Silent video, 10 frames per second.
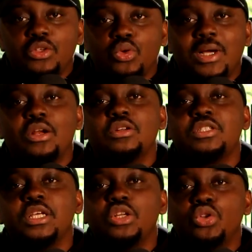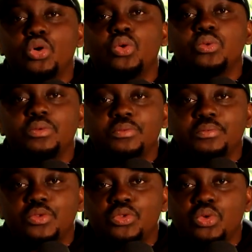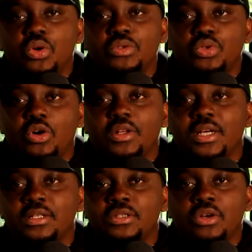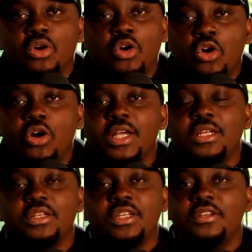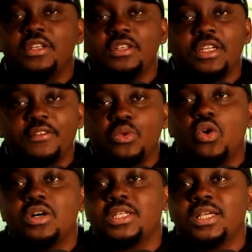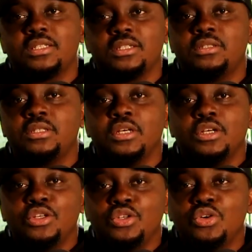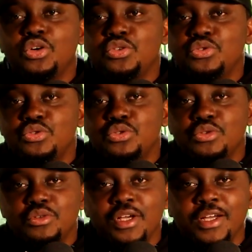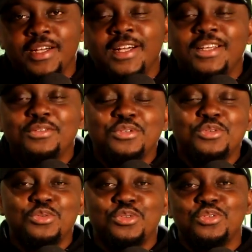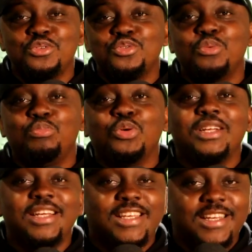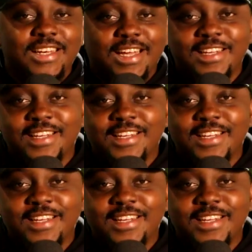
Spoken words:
You cannot say no to others, or in even worse cases, you do bootlicking,